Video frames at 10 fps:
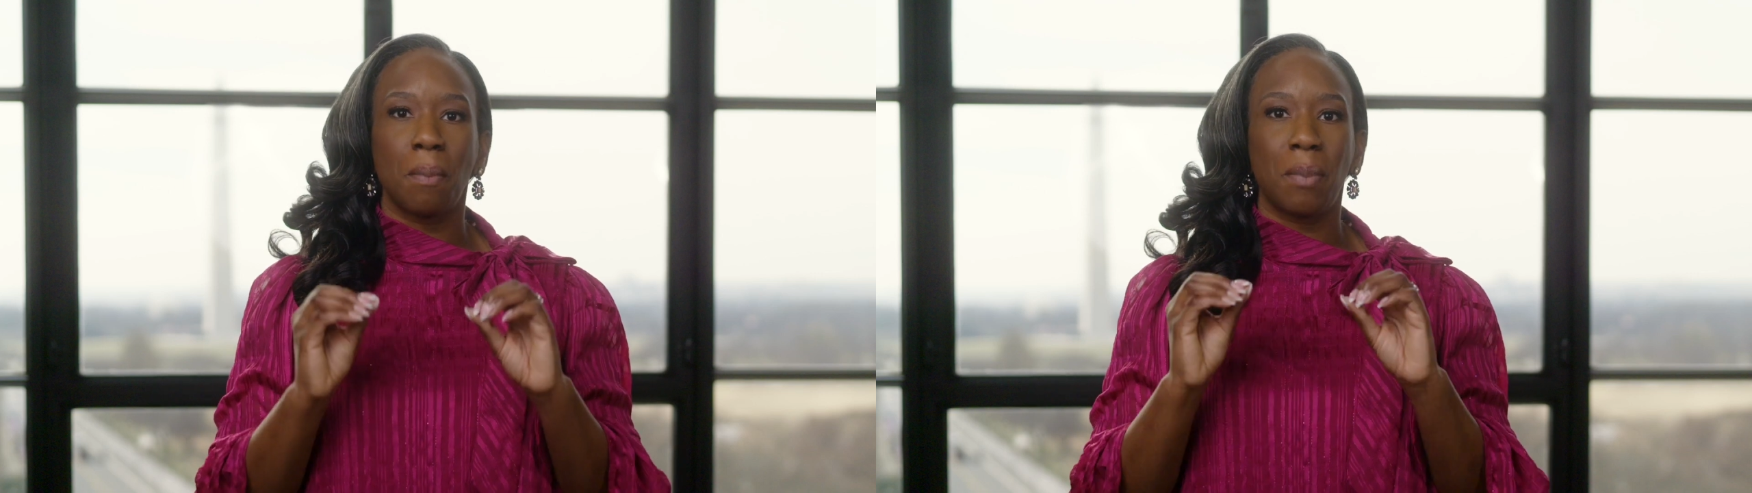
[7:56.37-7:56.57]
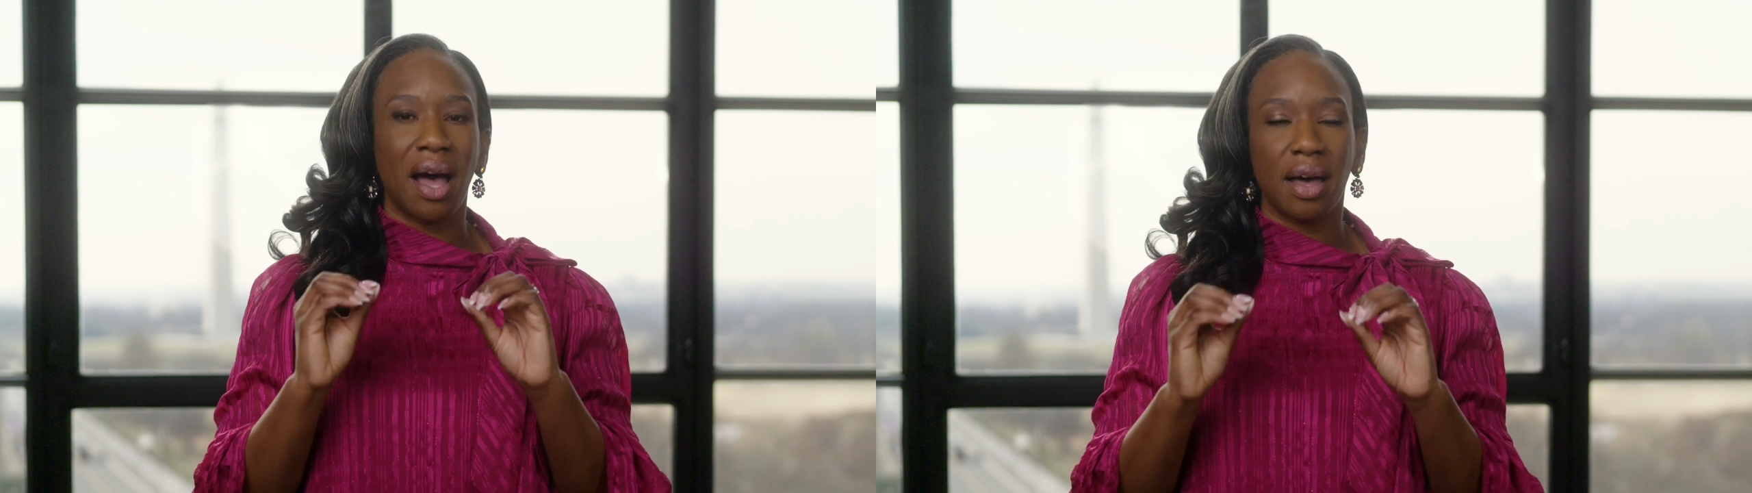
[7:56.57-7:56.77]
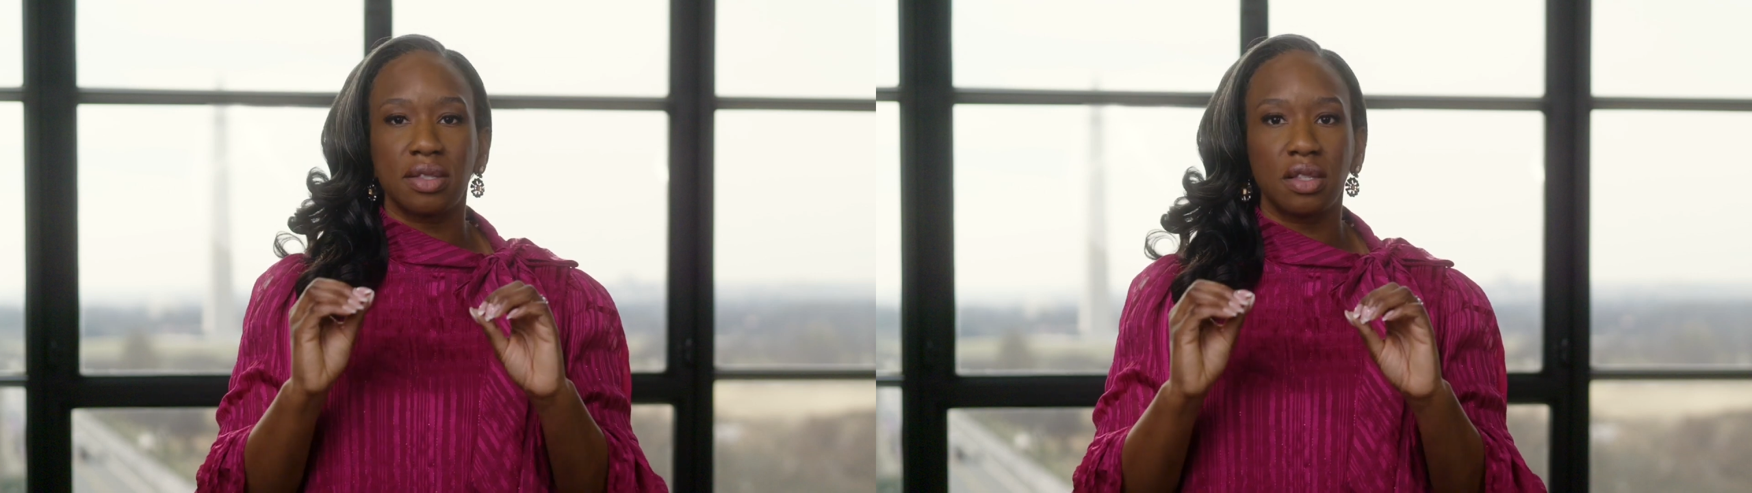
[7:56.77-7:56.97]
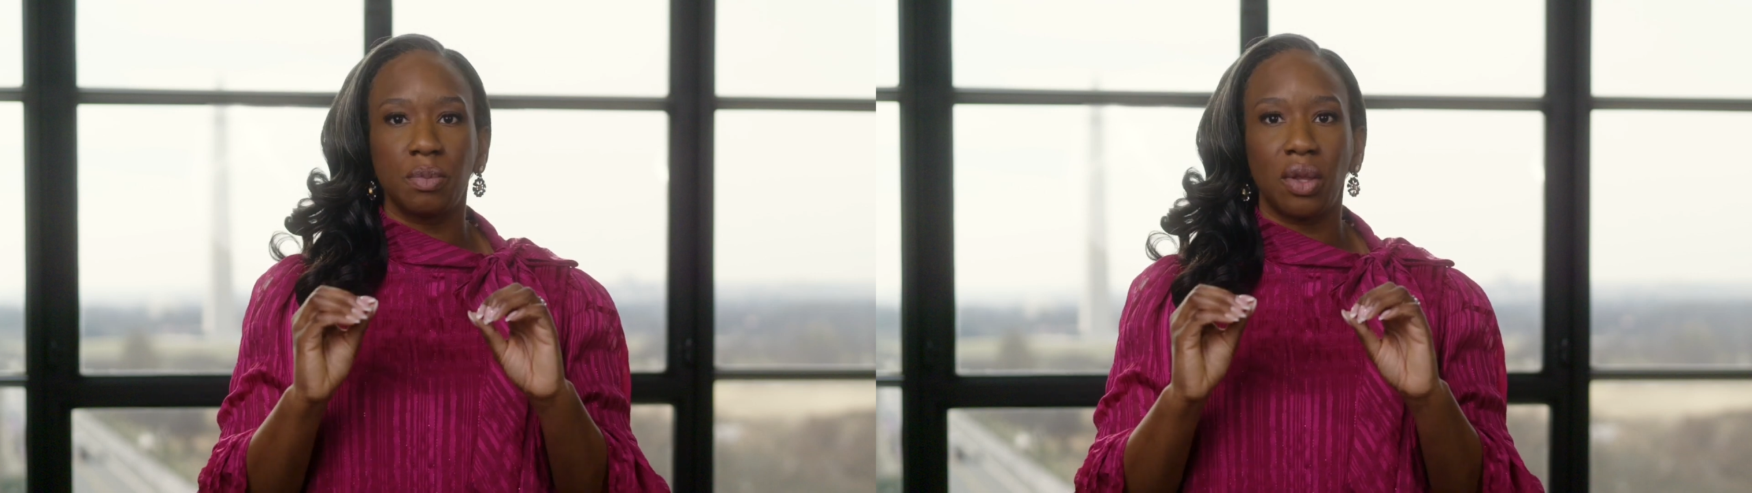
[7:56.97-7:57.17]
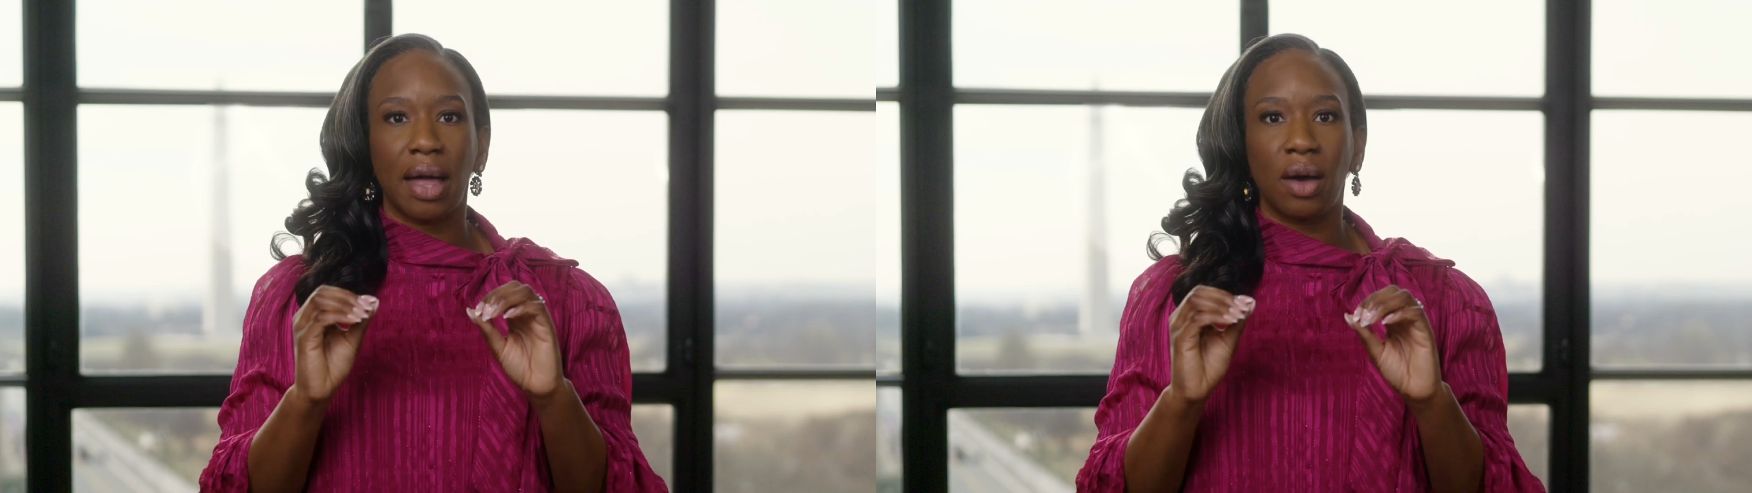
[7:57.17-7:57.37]

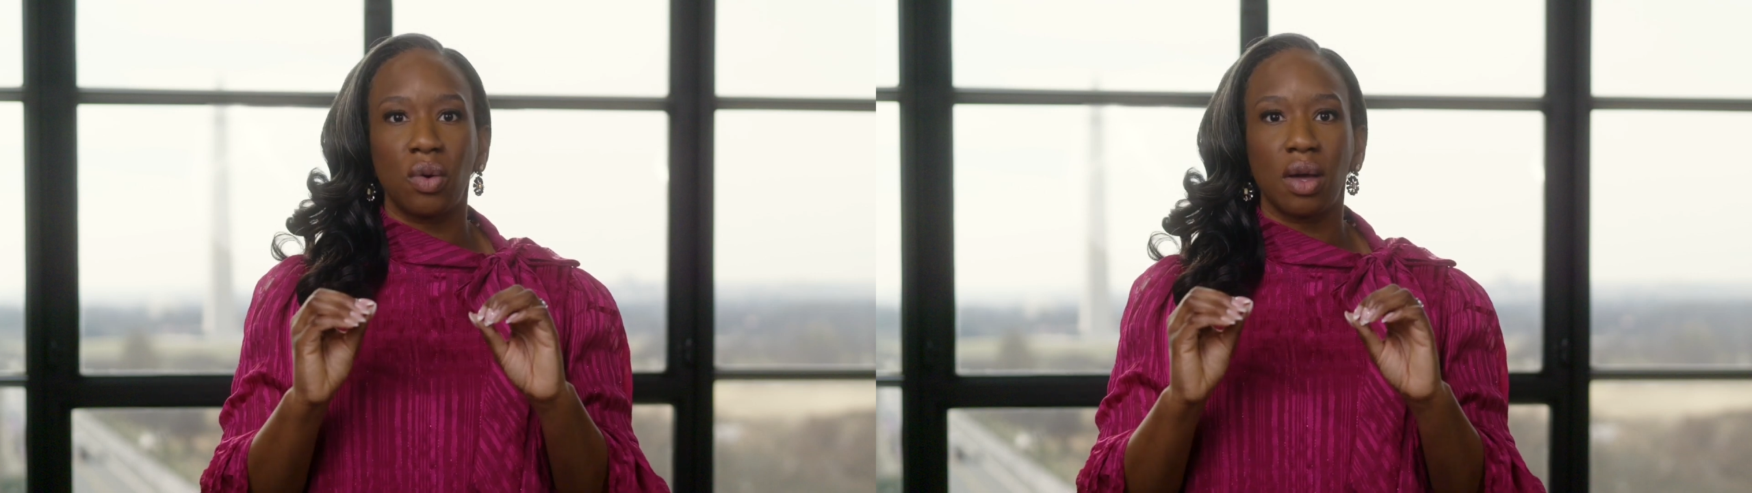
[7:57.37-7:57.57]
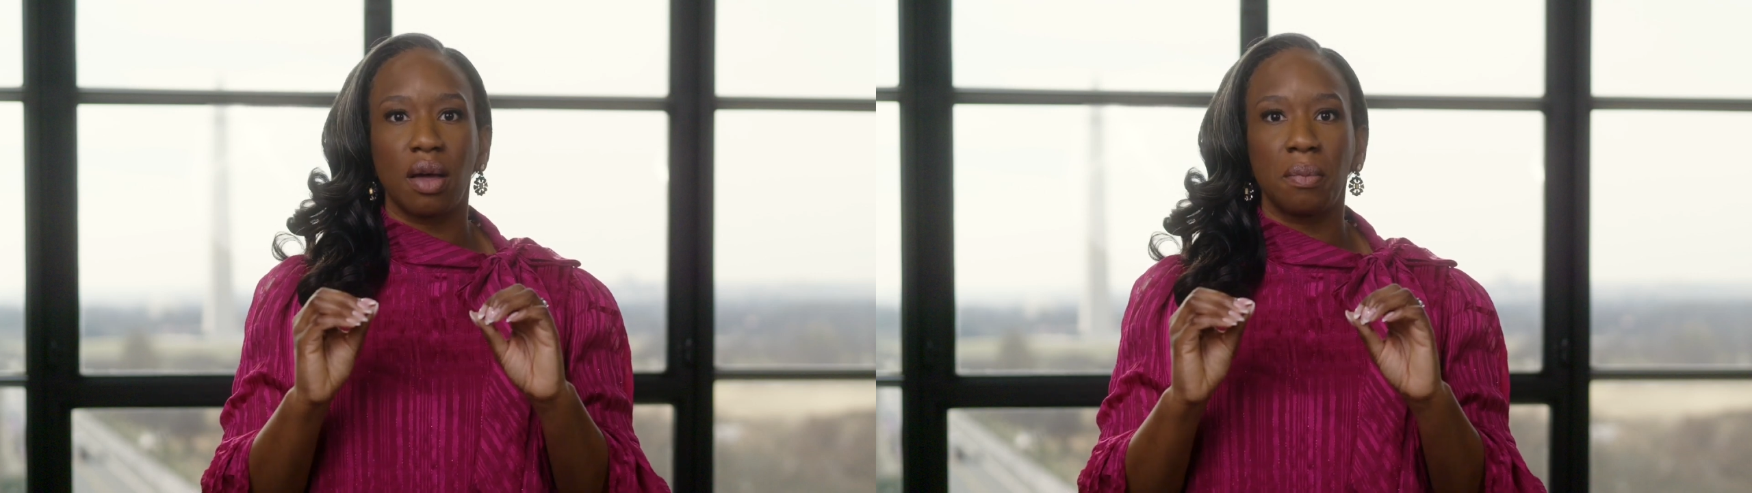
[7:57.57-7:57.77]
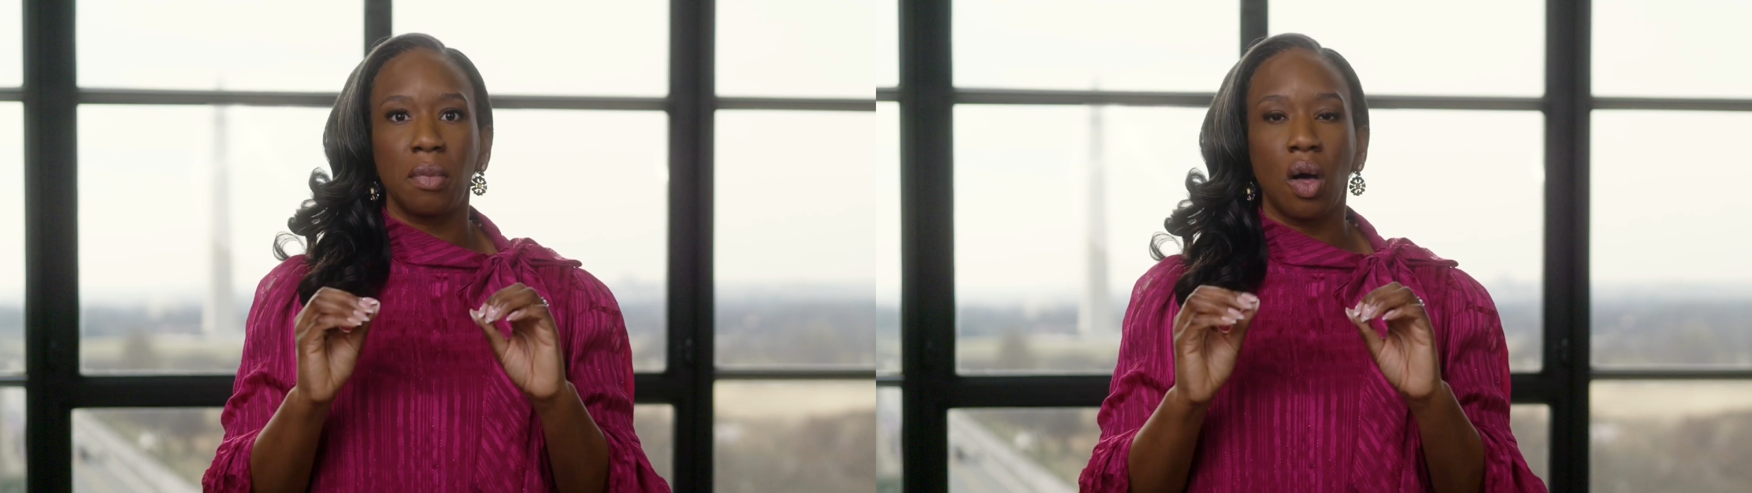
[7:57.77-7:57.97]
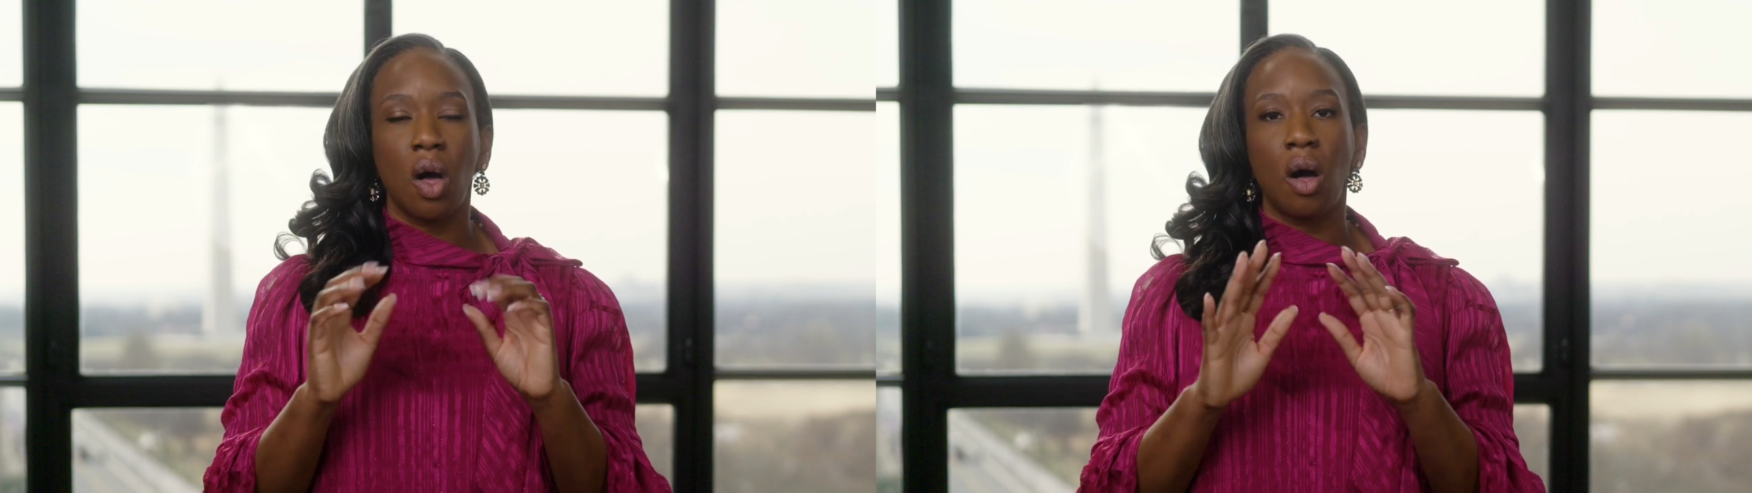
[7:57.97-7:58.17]
possible outcome